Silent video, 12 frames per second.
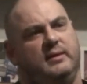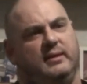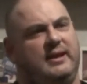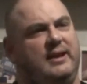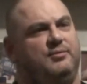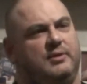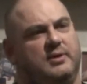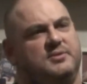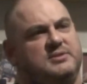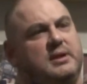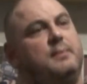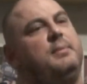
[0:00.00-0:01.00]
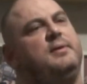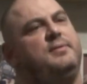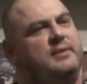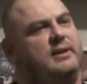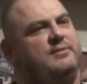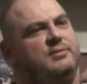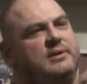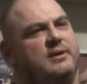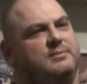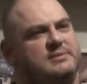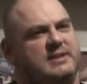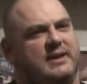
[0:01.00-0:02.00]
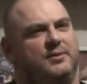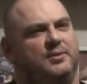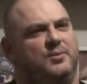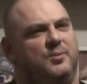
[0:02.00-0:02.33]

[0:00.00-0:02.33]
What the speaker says: The level goes up, the level comes down.